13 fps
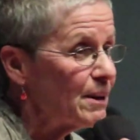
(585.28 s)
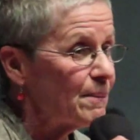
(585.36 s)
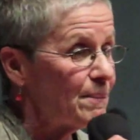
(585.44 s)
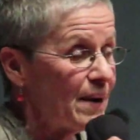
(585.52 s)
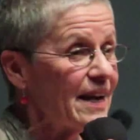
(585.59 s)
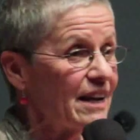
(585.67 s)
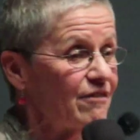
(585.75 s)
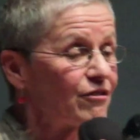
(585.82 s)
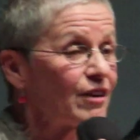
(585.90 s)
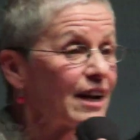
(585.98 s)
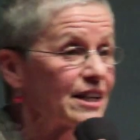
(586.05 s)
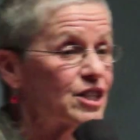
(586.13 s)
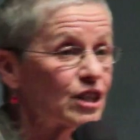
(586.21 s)
But in
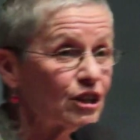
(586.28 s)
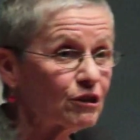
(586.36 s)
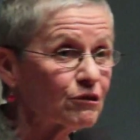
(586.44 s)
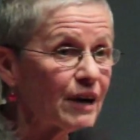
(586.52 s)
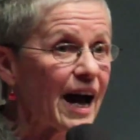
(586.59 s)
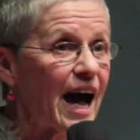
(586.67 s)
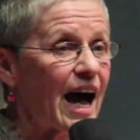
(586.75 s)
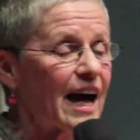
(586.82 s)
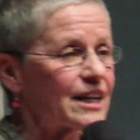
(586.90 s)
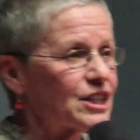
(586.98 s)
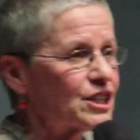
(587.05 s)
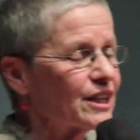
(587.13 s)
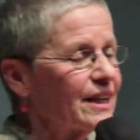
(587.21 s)
French,
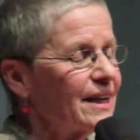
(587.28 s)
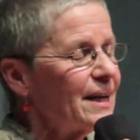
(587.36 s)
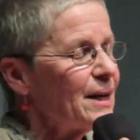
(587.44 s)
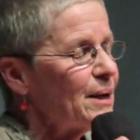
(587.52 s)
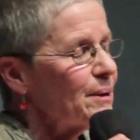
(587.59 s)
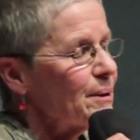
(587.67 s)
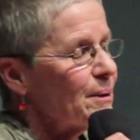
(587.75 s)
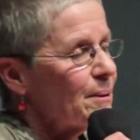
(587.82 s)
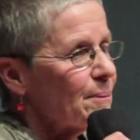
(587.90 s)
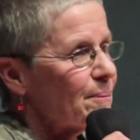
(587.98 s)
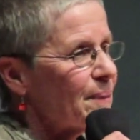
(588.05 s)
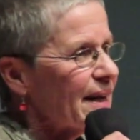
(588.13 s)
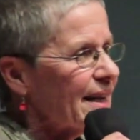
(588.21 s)
"Courage!"
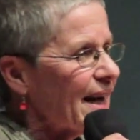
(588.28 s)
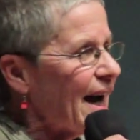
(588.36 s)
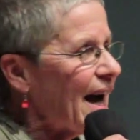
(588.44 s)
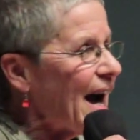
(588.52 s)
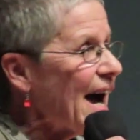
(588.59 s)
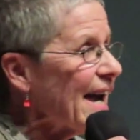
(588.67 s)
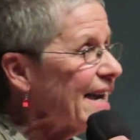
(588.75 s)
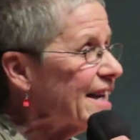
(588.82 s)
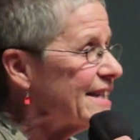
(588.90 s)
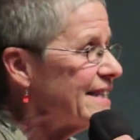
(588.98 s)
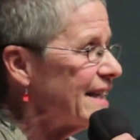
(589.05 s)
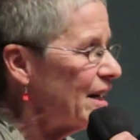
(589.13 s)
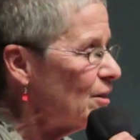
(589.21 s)
But I
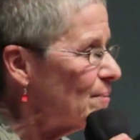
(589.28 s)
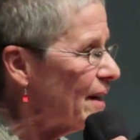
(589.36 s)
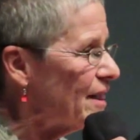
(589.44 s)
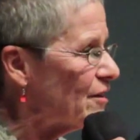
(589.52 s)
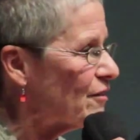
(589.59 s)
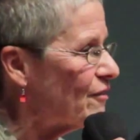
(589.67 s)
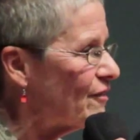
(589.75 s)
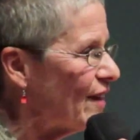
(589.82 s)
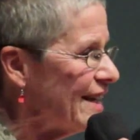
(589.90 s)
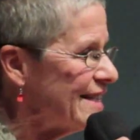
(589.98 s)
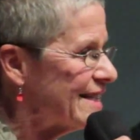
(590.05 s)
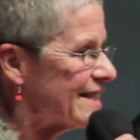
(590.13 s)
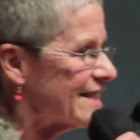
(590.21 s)
could tell by their
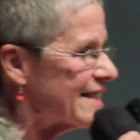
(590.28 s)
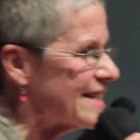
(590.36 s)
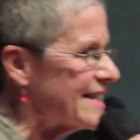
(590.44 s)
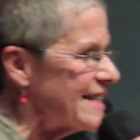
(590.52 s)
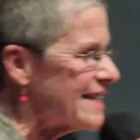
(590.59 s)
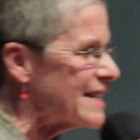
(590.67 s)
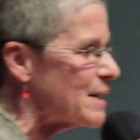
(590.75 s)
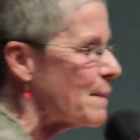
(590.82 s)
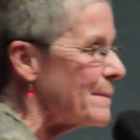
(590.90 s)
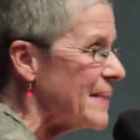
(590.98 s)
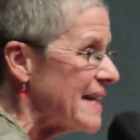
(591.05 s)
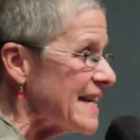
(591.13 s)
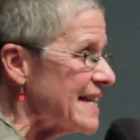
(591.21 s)
faces it didn't
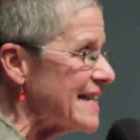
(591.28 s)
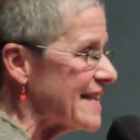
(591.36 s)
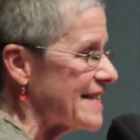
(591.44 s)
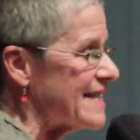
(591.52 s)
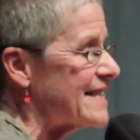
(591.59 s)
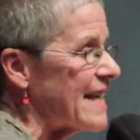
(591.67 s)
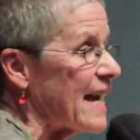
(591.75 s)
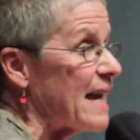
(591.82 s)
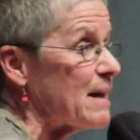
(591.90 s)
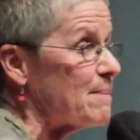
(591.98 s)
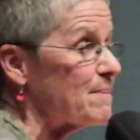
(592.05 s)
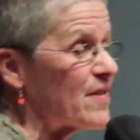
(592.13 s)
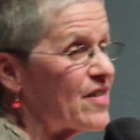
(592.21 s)
mean the
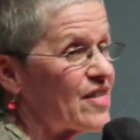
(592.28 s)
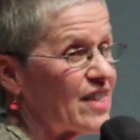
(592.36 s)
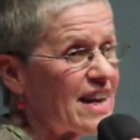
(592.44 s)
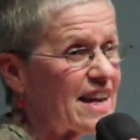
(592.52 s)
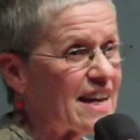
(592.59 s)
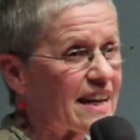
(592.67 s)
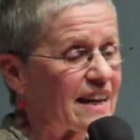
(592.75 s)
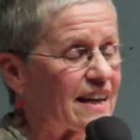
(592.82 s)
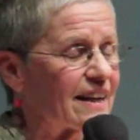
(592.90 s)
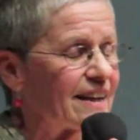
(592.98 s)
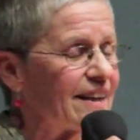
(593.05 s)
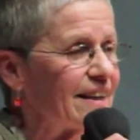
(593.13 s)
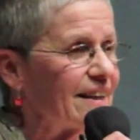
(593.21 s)
same thing
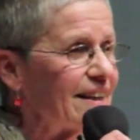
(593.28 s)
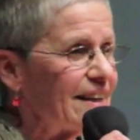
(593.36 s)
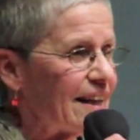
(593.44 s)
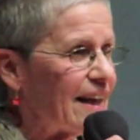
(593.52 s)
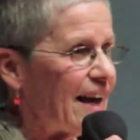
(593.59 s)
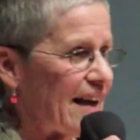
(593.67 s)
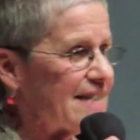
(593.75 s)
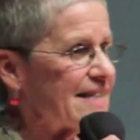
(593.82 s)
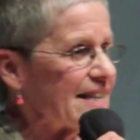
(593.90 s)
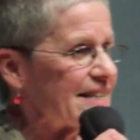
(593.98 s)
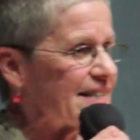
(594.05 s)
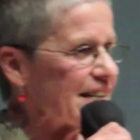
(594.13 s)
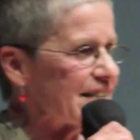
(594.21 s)
as
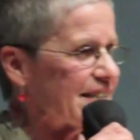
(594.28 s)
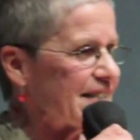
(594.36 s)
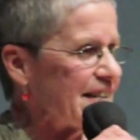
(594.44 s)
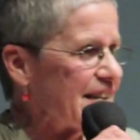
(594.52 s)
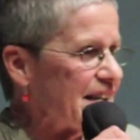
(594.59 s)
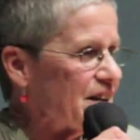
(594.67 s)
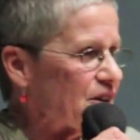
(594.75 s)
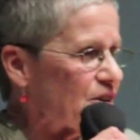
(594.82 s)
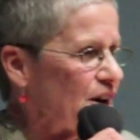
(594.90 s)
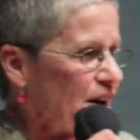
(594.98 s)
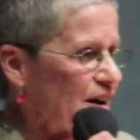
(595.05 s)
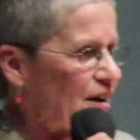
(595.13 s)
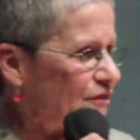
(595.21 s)
it does
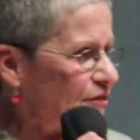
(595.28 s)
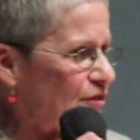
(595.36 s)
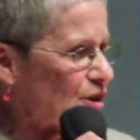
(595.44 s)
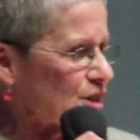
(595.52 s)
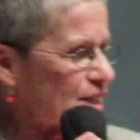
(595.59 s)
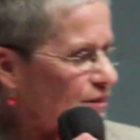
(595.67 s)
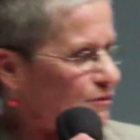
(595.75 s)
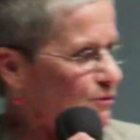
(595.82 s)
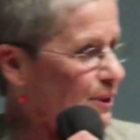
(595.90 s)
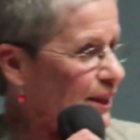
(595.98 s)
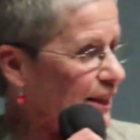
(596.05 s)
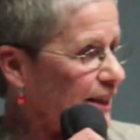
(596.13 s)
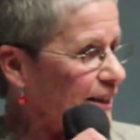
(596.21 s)
here. A force of
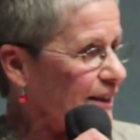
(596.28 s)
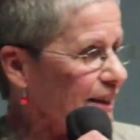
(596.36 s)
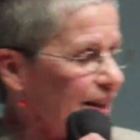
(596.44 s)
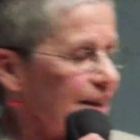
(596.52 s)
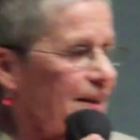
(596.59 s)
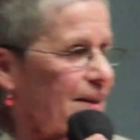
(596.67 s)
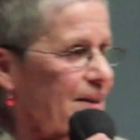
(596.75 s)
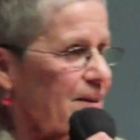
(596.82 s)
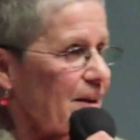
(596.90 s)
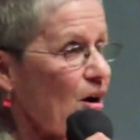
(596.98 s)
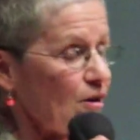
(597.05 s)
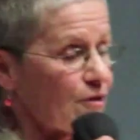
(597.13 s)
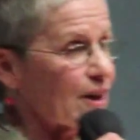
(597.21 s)
will,
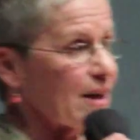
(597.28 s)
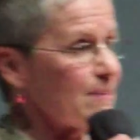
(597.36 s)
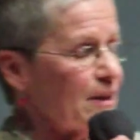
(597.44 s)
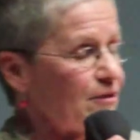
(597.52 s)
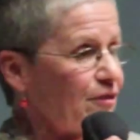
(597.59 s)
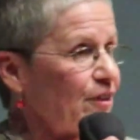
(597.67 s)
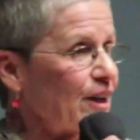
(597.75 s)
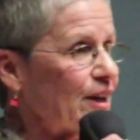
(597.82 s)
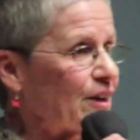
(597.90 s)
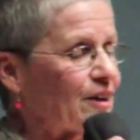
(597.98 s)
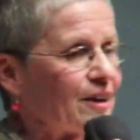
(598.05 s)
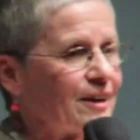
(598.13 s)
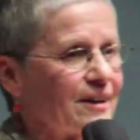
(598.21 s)
overcoming
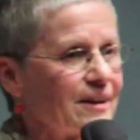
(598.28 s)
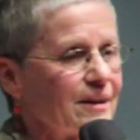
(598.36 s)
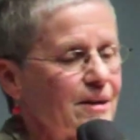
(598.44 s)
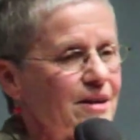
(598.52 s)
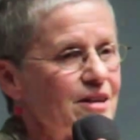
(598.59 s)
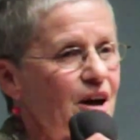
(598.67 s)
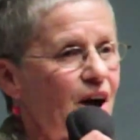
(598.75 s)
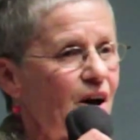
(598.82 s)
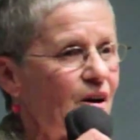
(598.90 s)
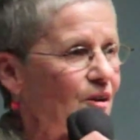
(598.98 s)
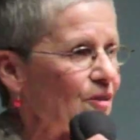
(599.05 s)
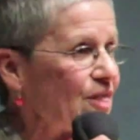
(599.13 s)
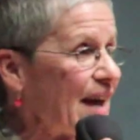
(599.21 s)
fear,
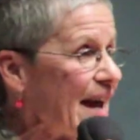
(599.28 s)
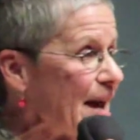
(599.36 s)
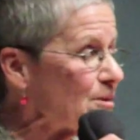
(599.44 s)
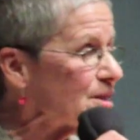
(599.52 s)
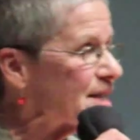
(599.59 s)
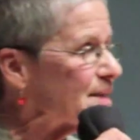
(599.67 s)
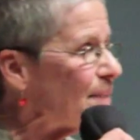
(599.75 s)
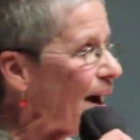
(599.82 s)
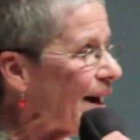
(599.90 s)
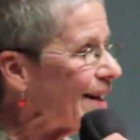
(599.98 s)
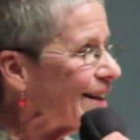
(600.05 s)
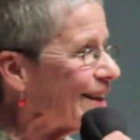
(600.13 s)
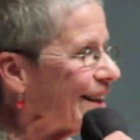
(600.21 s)
No, they were
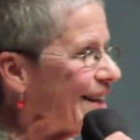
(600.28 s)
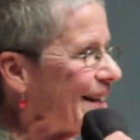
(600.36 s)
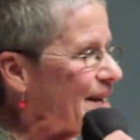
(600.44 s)
smiling